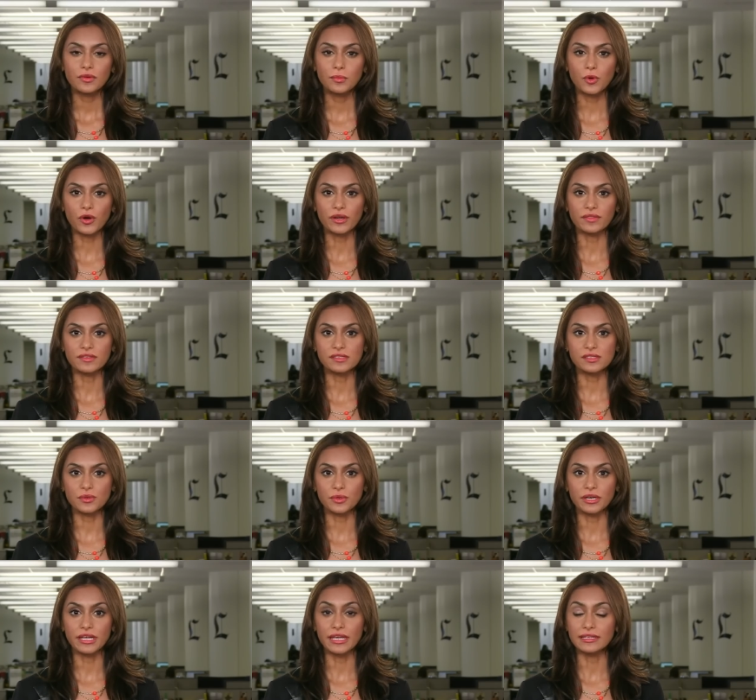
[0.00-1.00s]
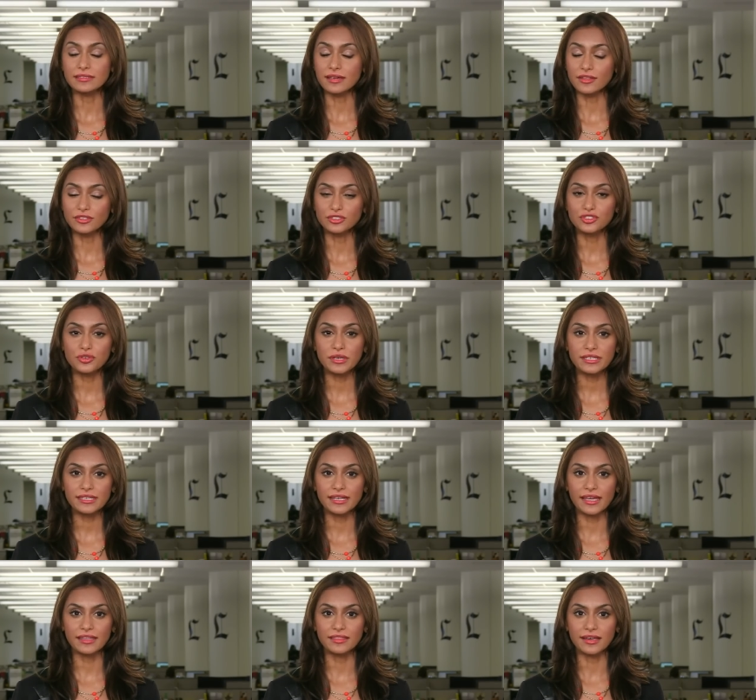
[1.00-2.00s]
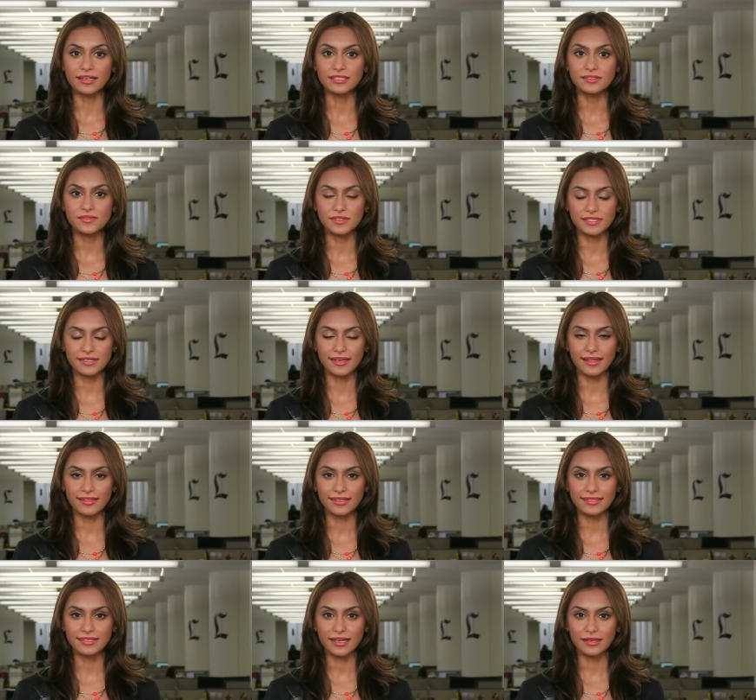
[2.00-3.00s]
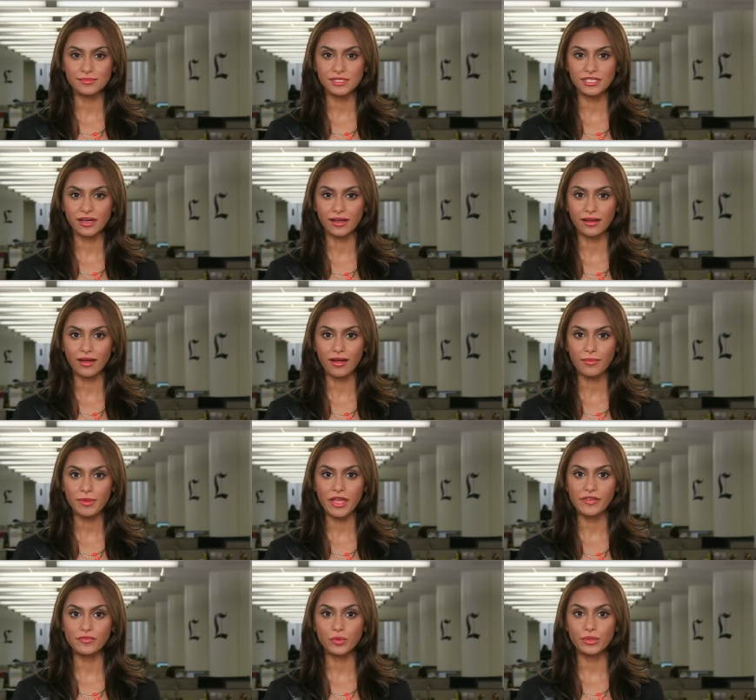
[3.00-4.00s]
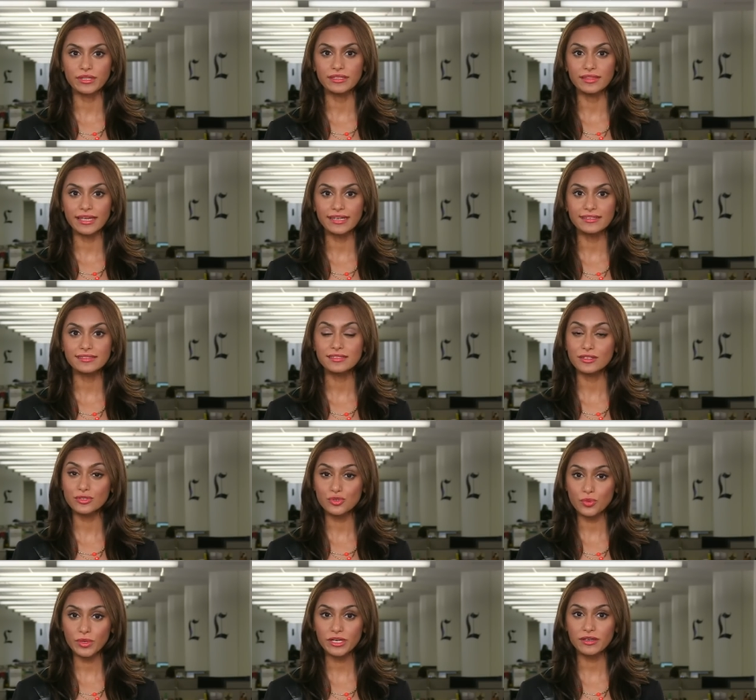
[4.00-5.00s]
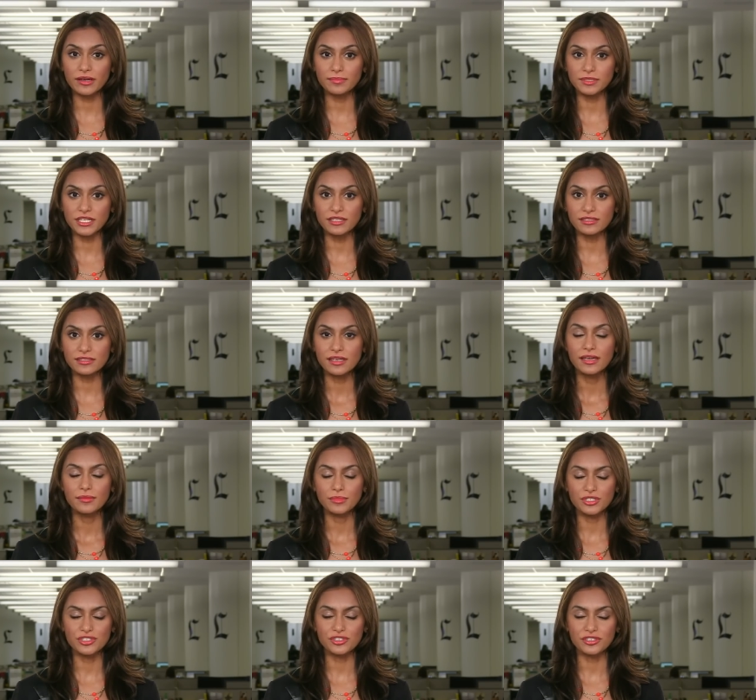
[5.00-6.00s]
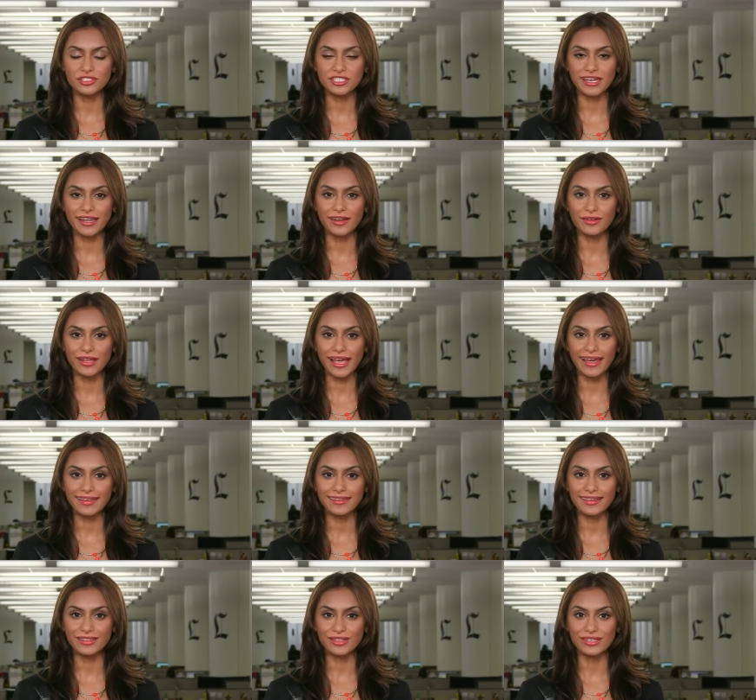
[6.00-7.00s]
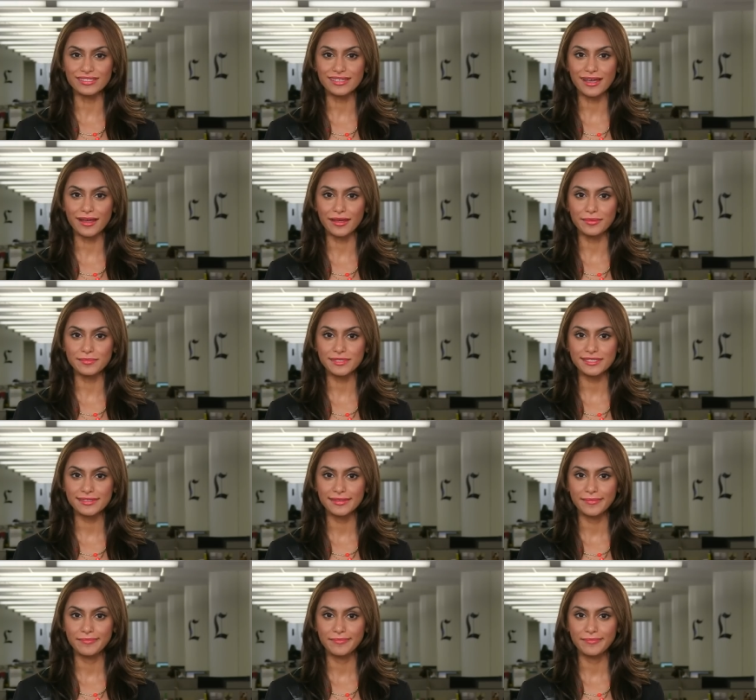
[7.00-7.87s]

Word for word: more on this story and other trending headlines, visit latimes.com and for the latest Twitter updates, be sure to check out at LA Times.